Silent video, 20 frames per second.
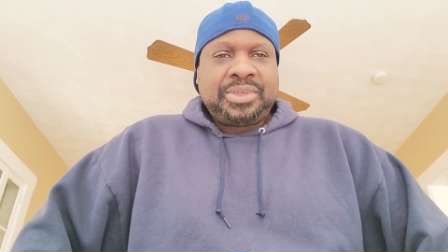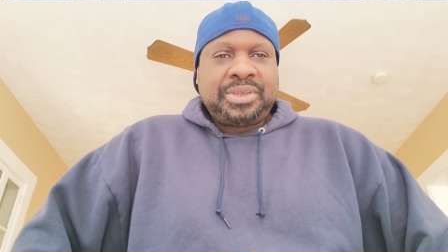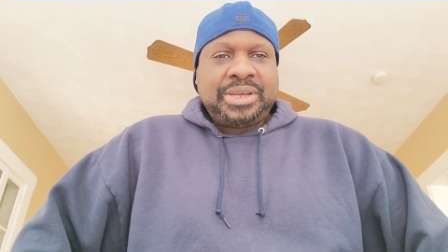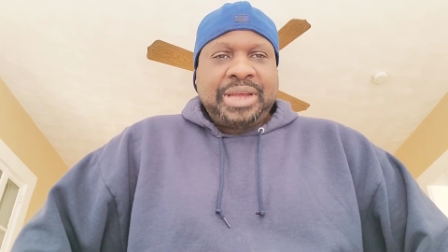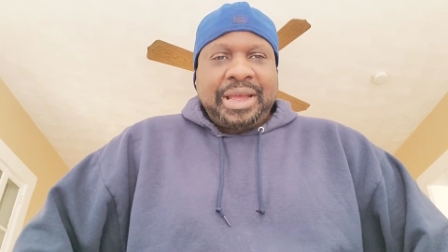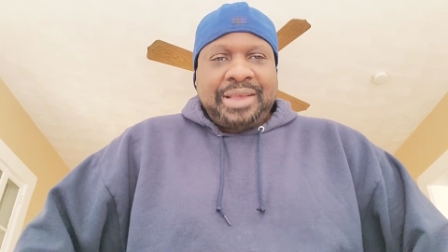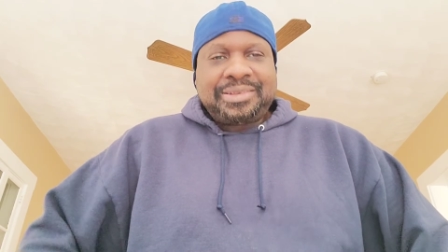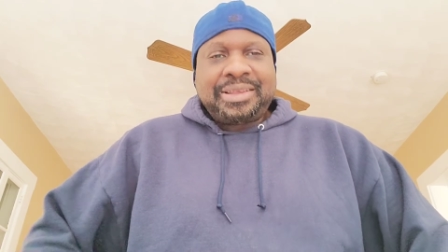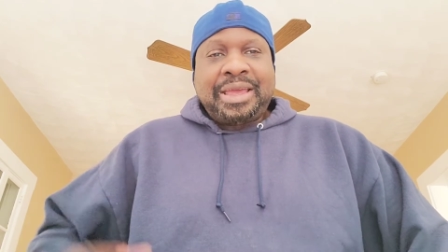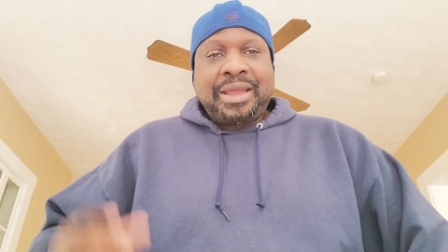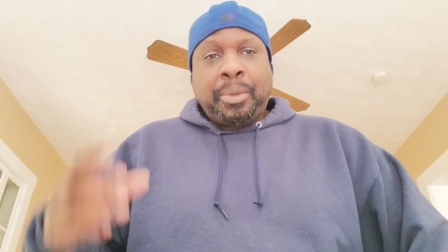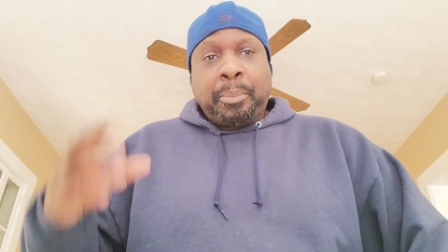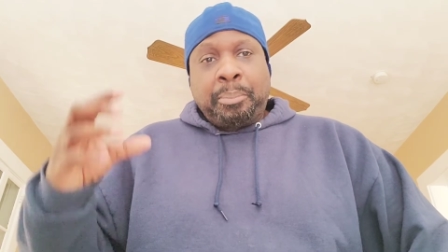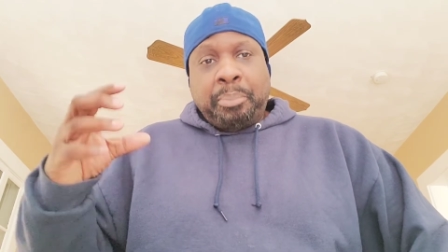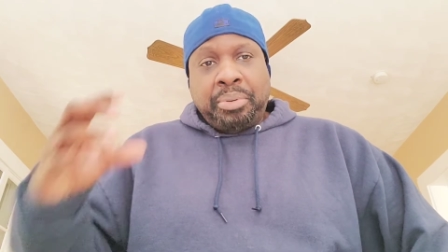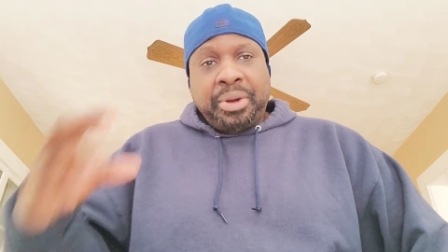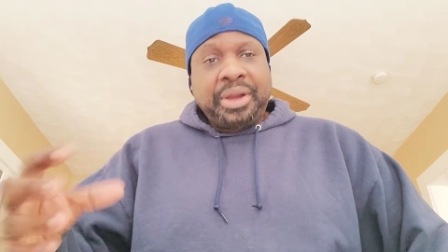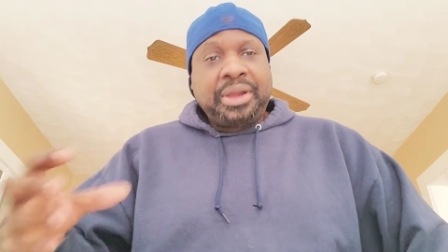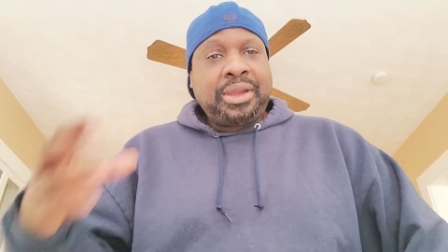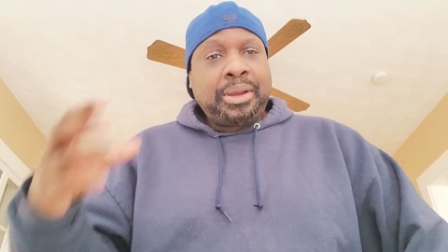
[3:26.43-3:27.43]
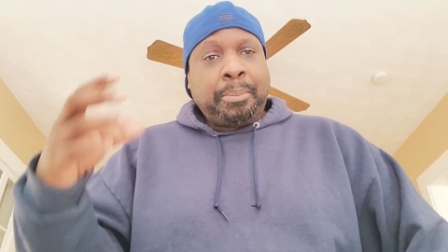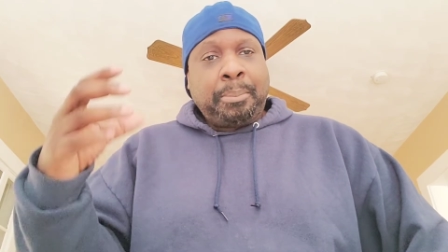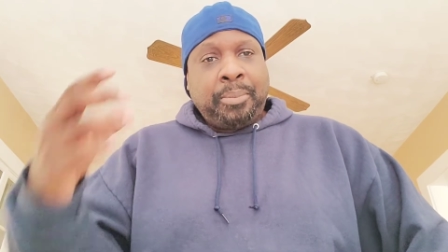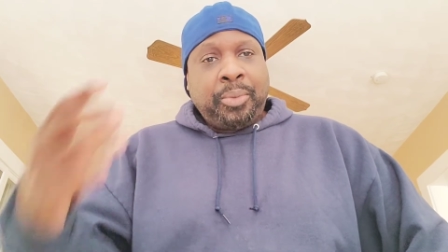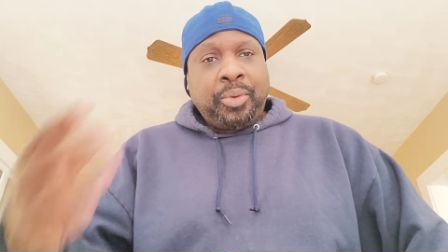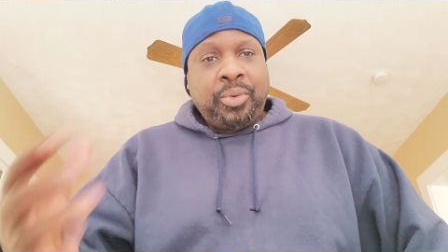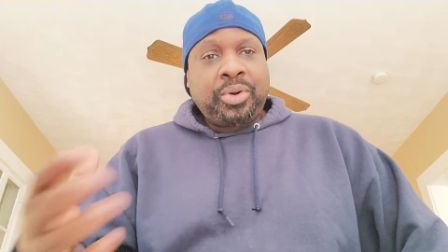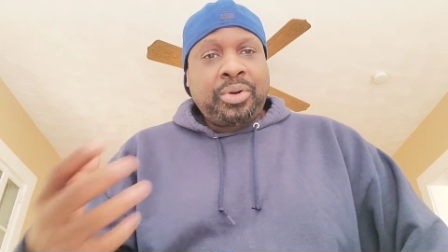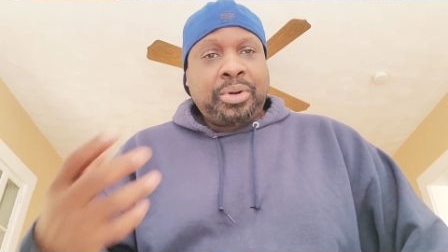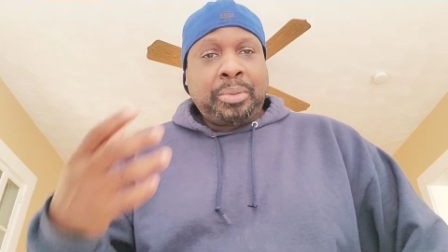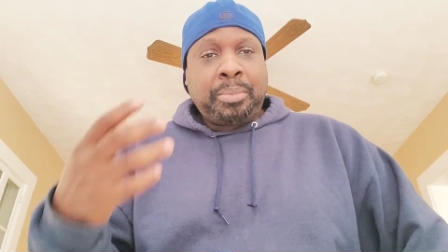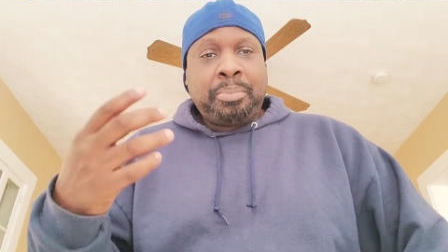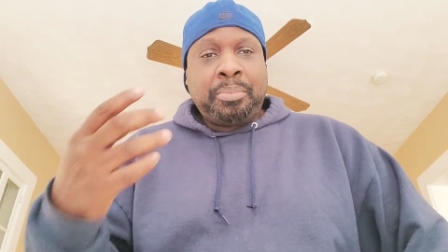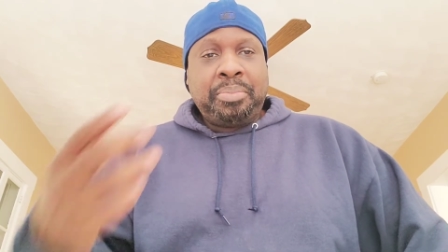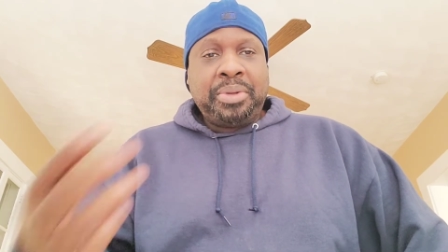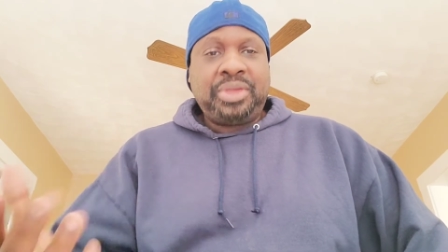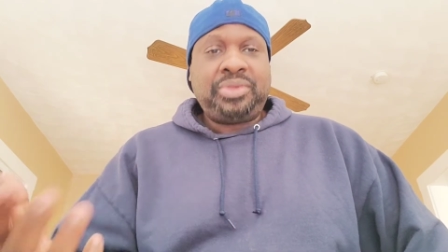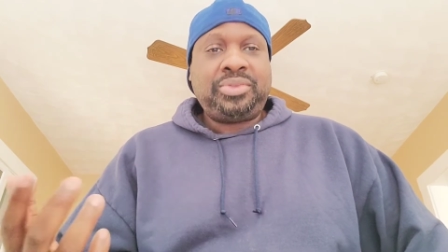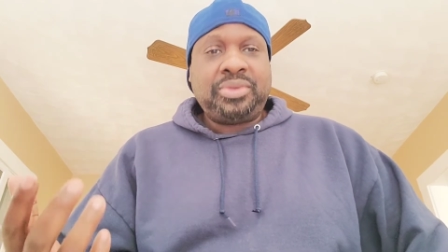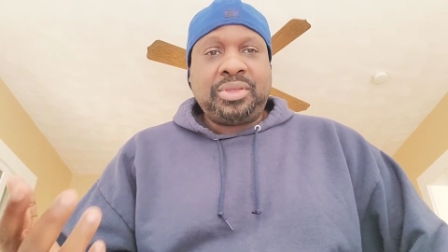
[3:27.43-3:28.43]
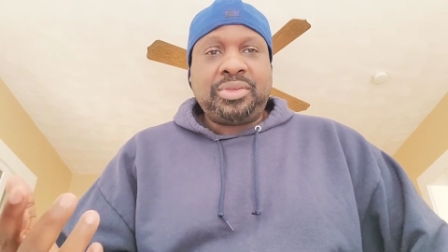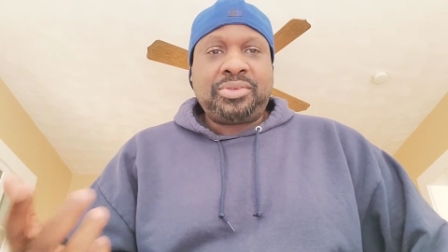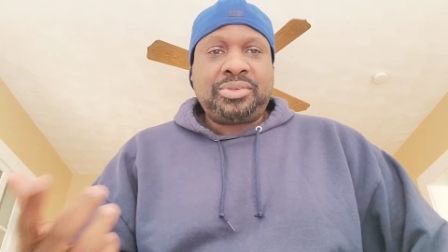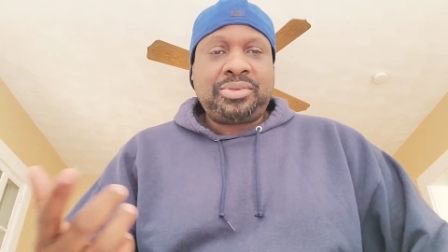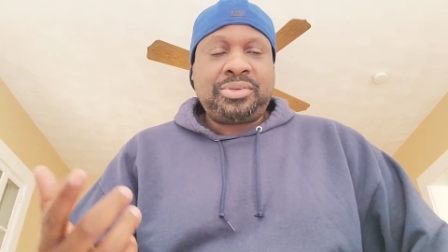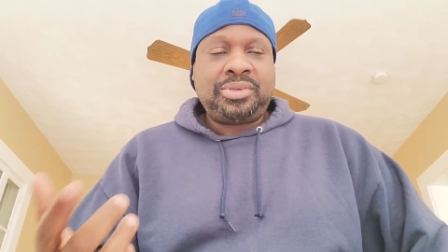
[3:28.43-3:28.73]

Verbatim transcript: Guys I had a brick and mortar business.